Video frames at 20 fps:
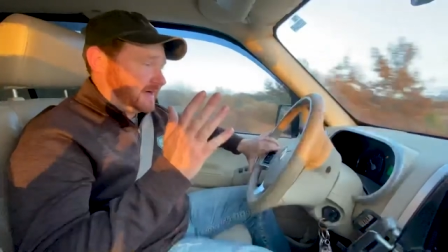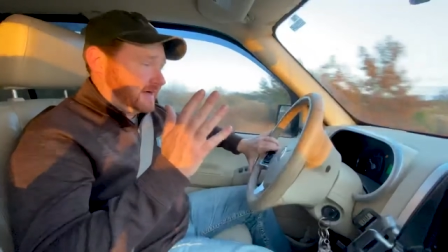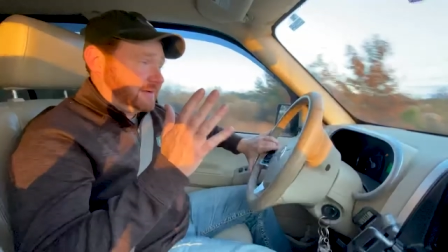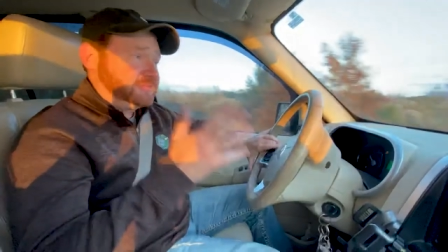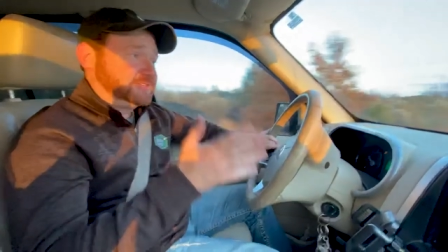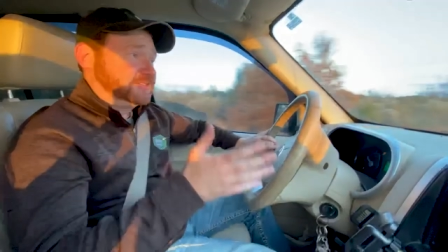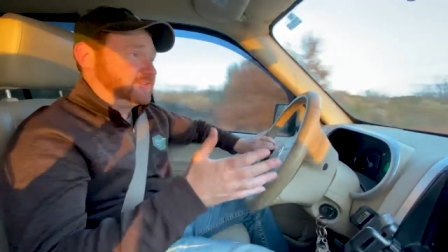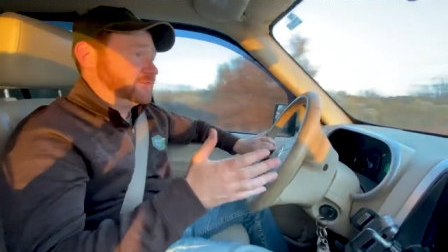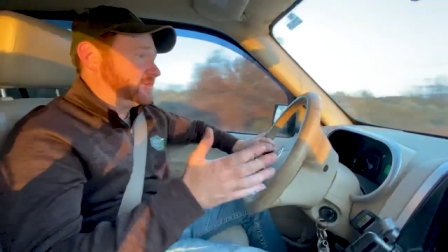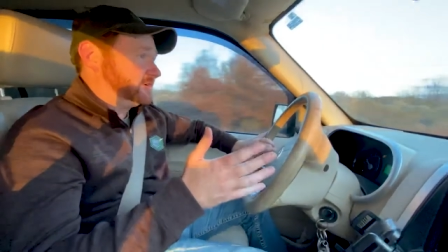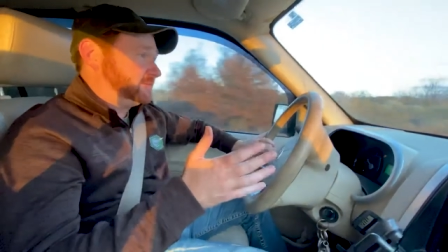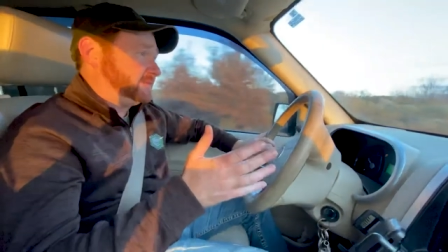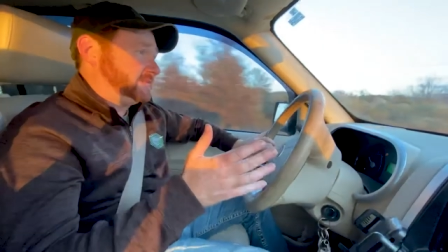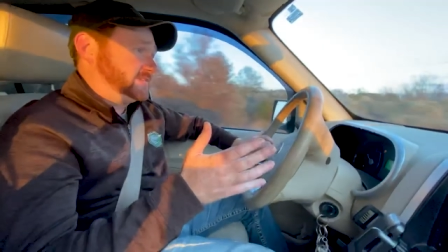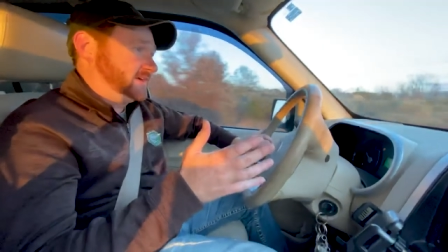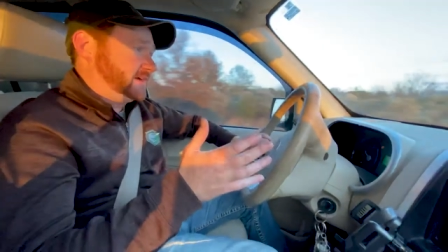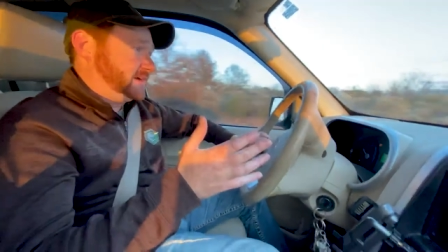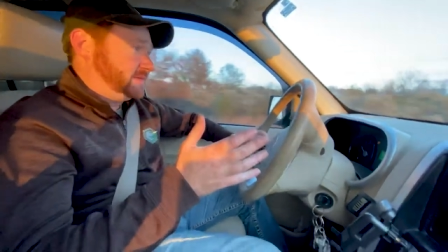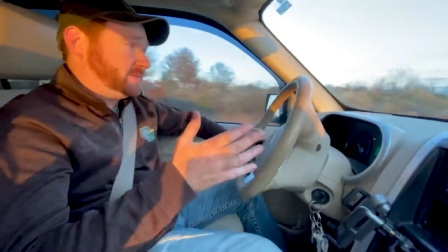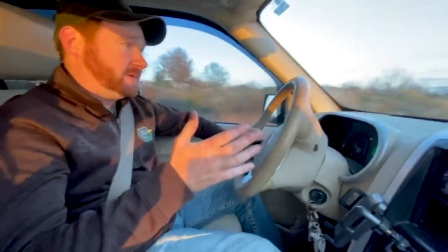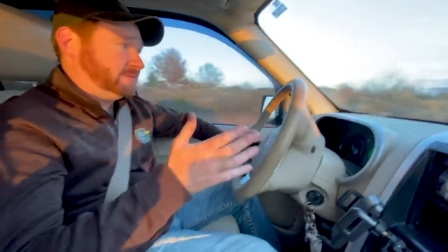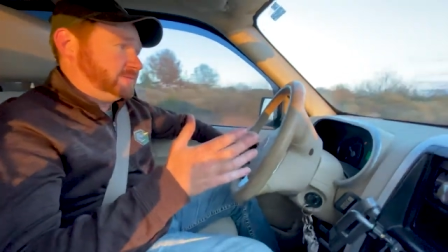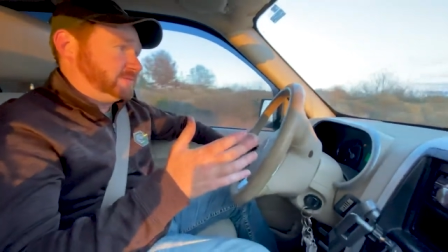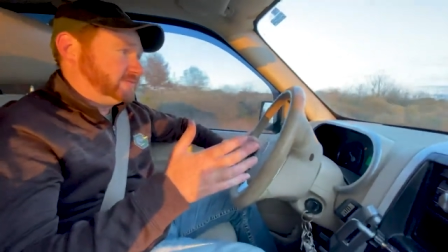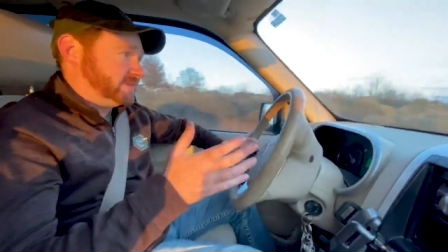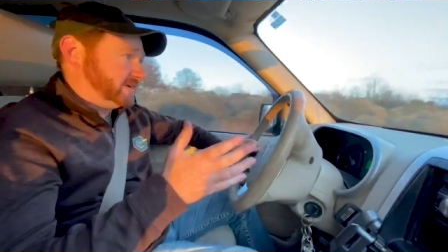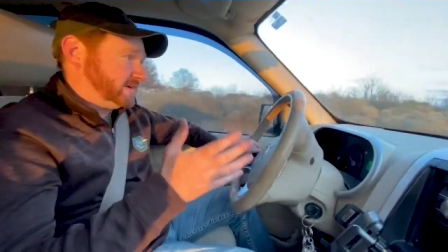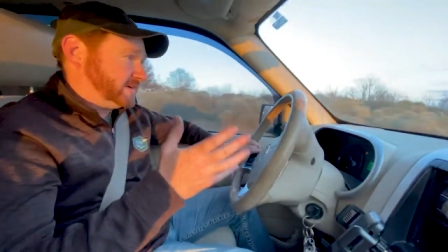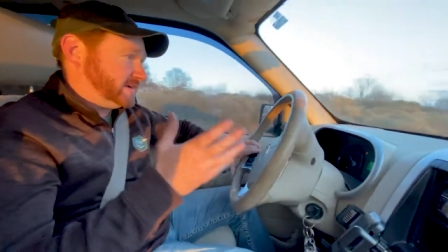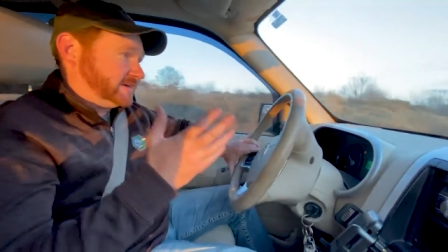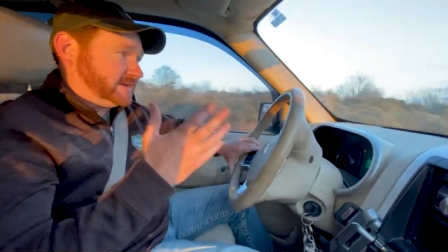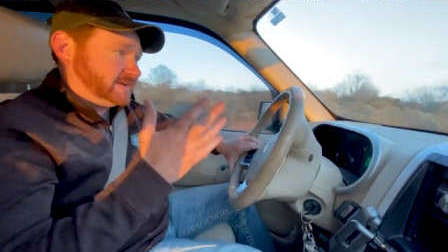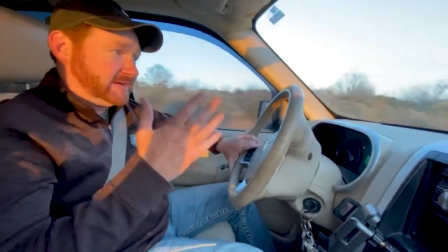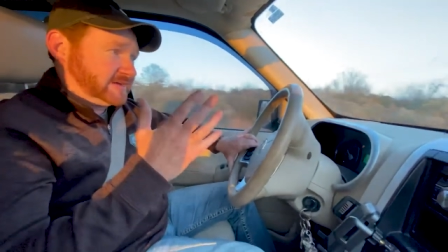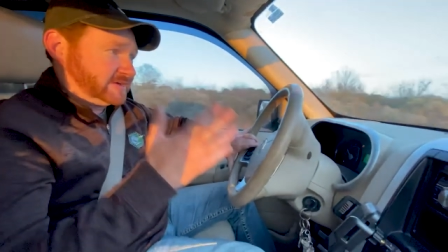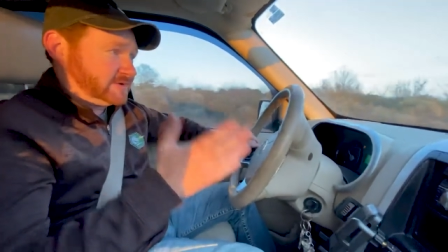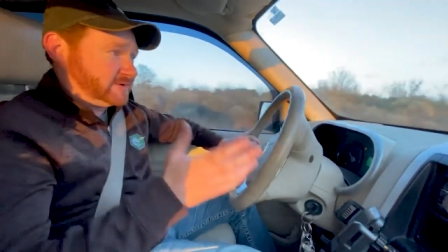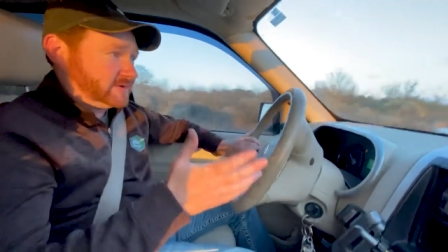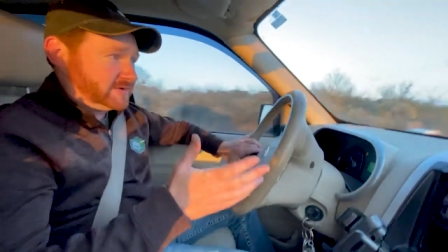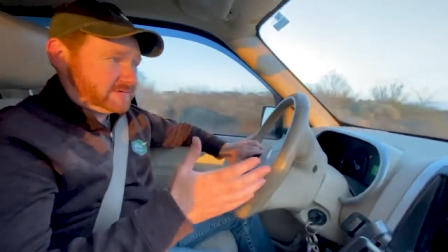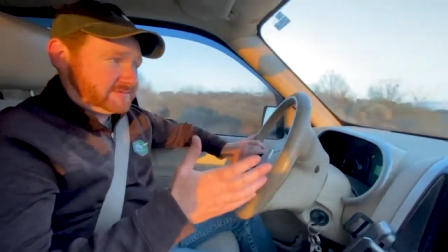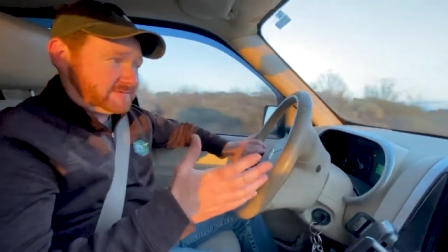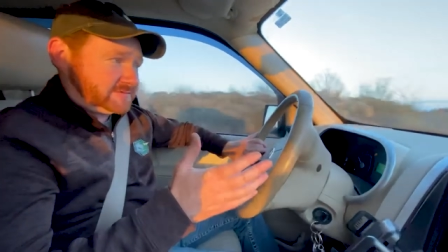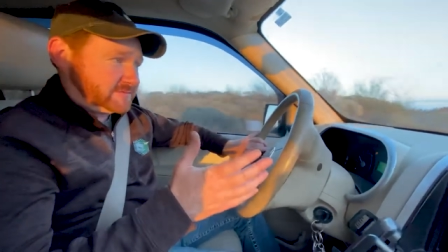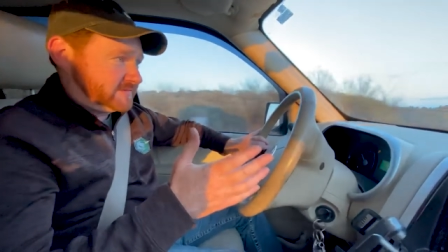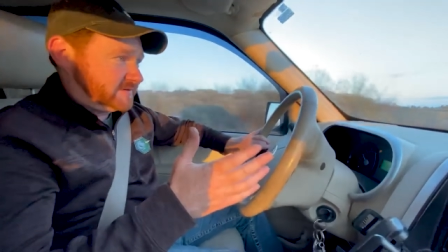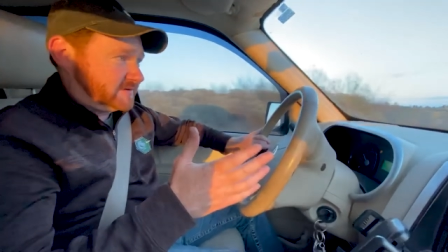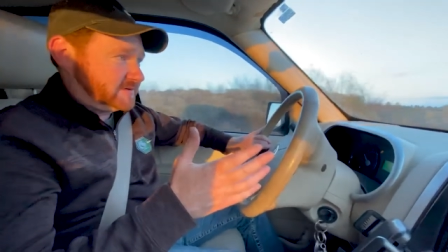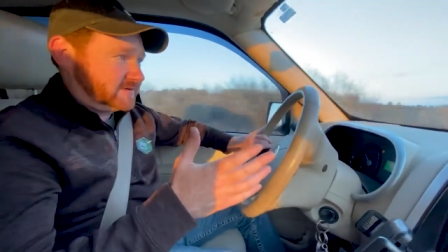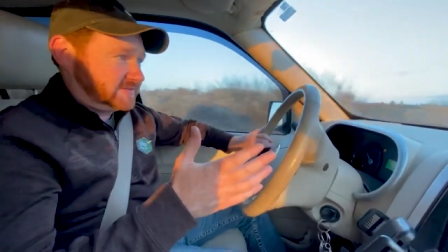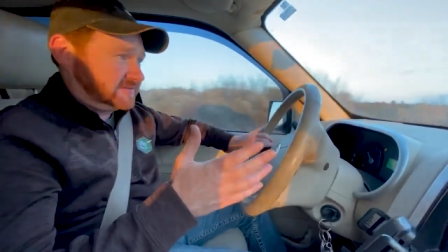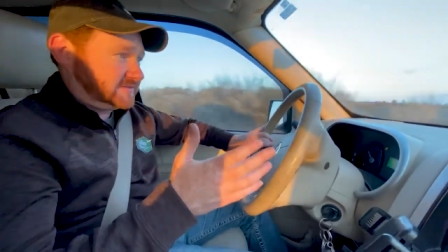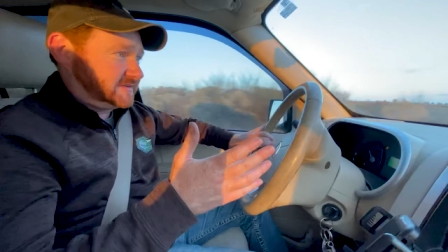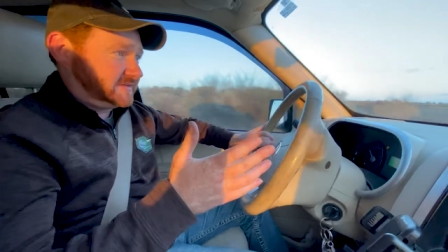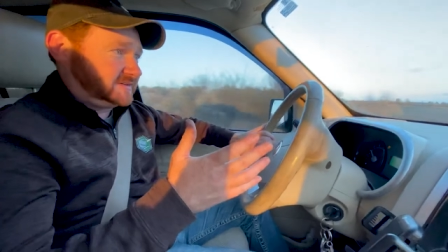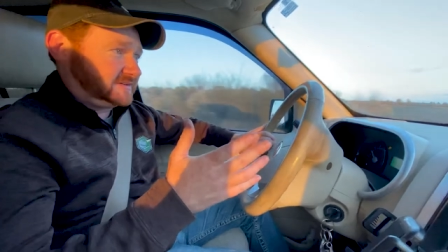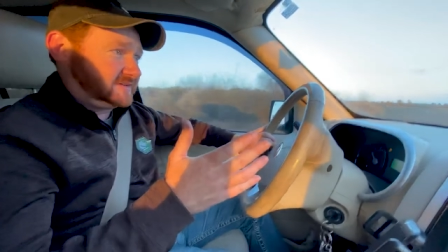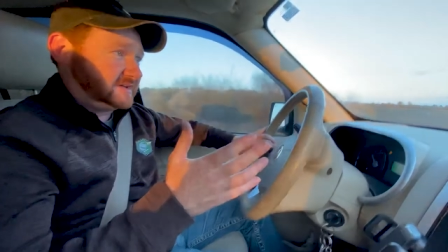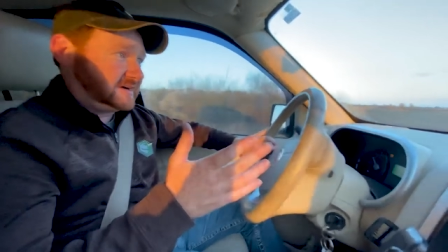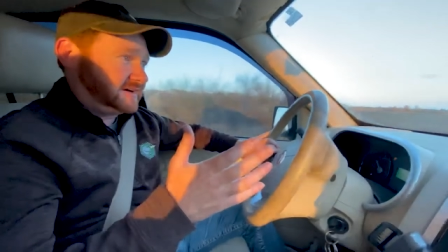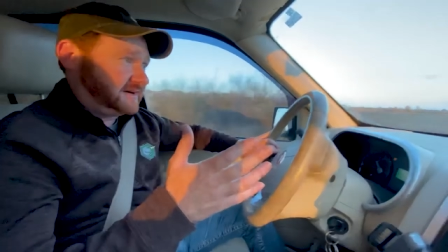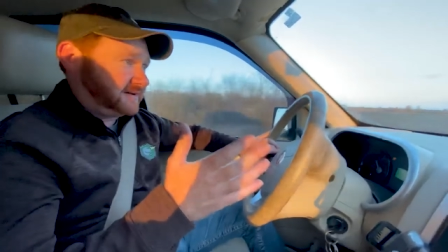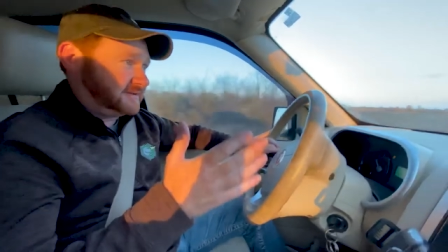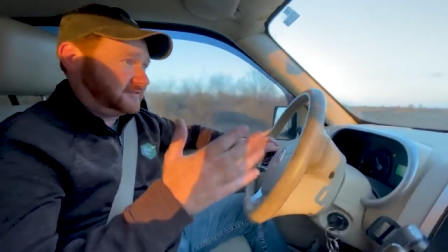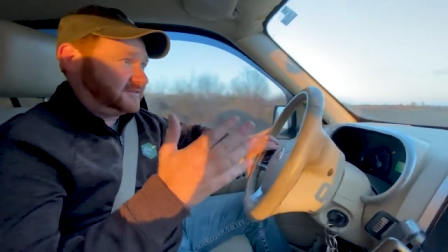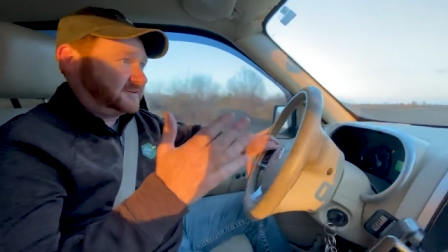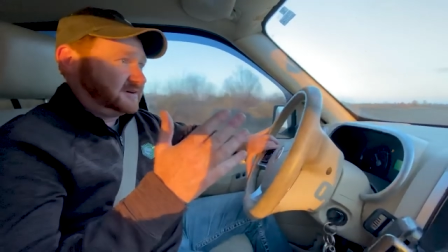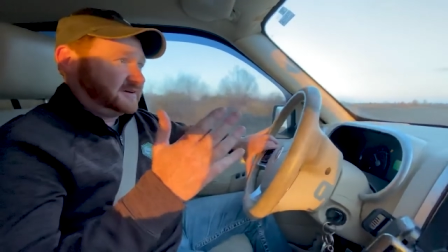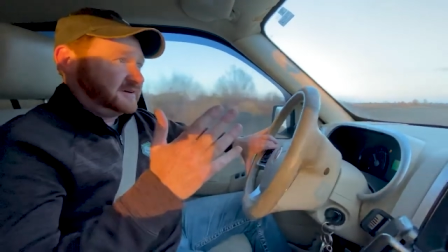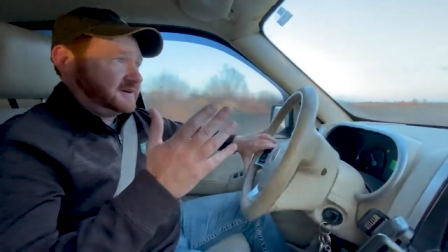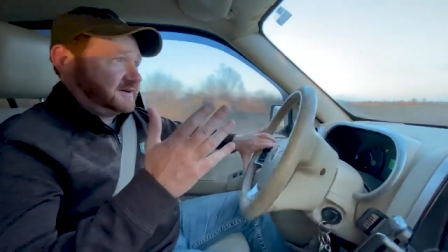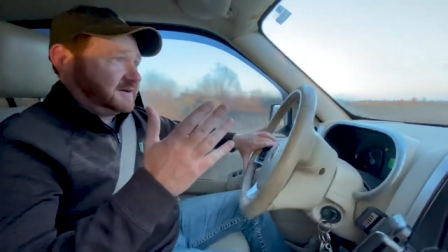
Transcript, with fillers: I'm still going to be taking people duck hunting and cooking for folks at the lodge.